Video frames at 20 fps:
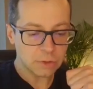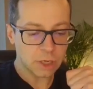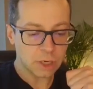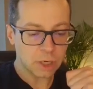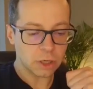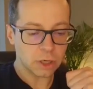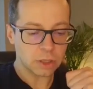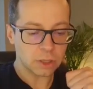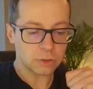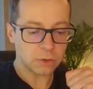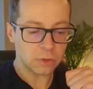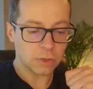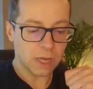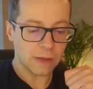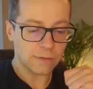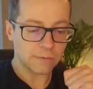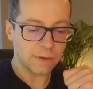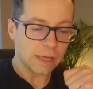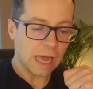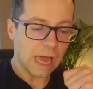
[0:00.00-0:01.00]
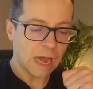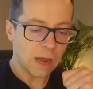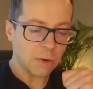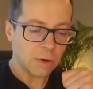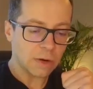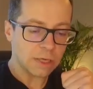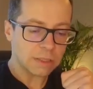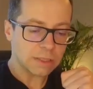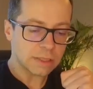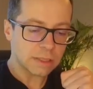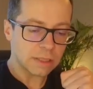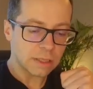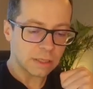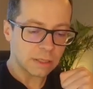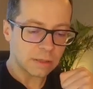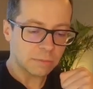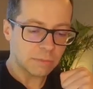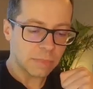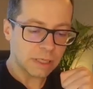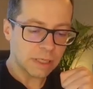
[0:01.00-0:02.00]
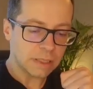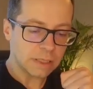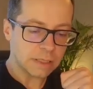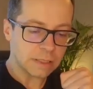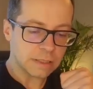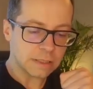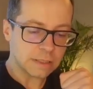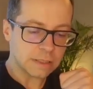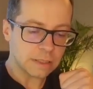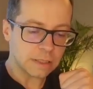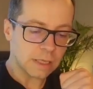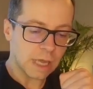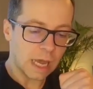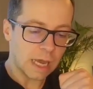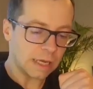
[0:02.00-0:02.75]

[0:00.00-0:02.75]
You are going to have hours, minutes,